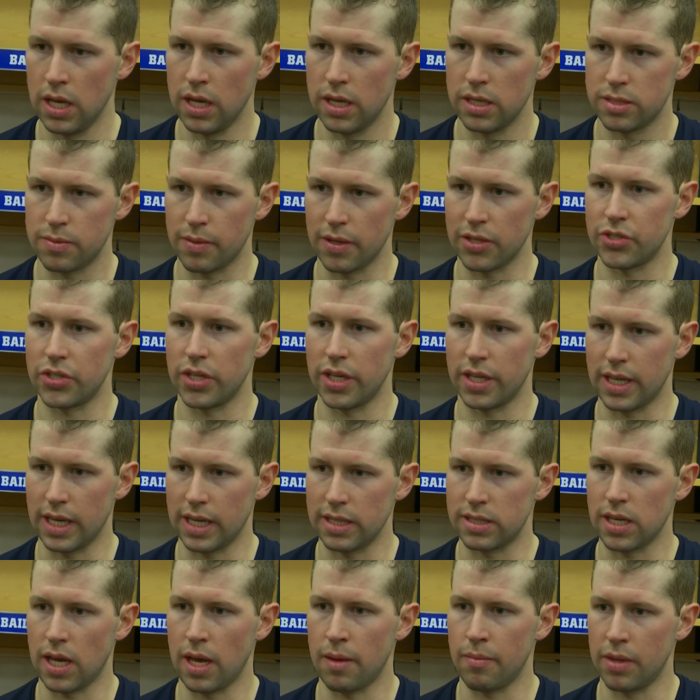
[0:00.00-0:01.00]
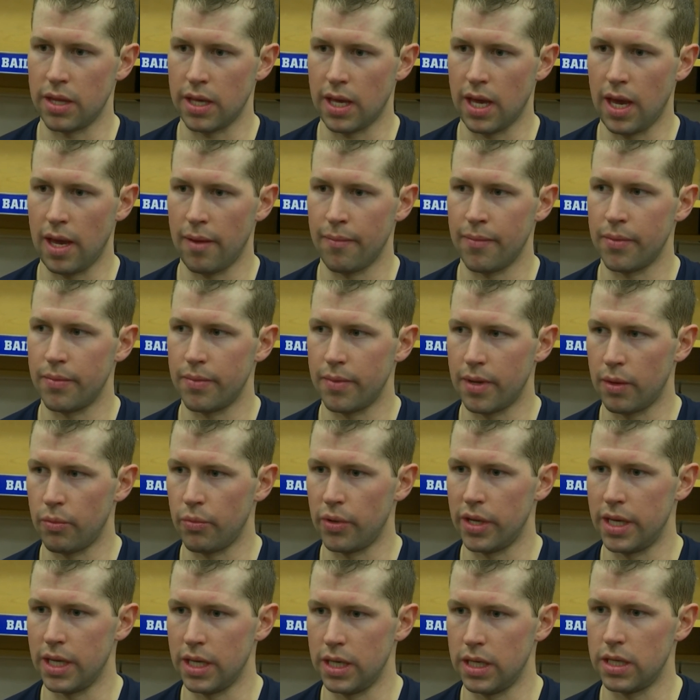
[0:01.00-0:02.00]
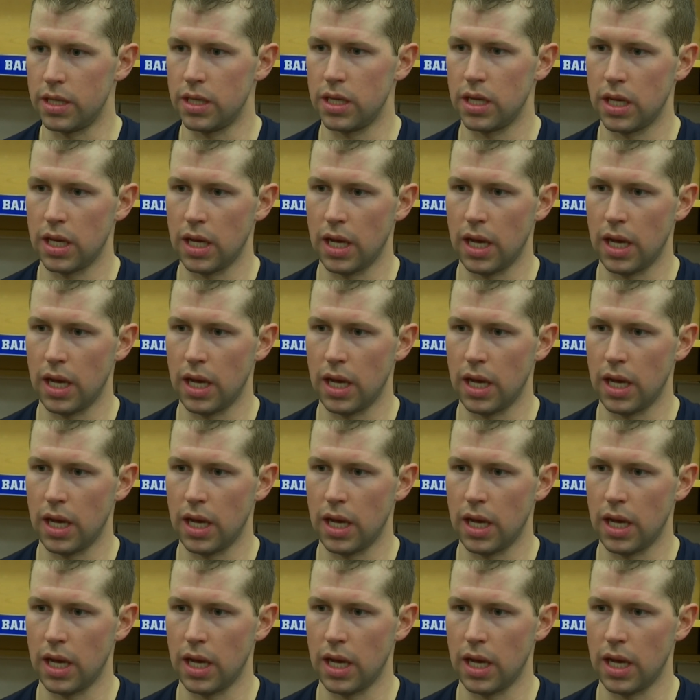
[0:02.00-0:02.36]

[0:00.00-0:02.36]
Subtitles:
especially at that time of the game, and we didn't.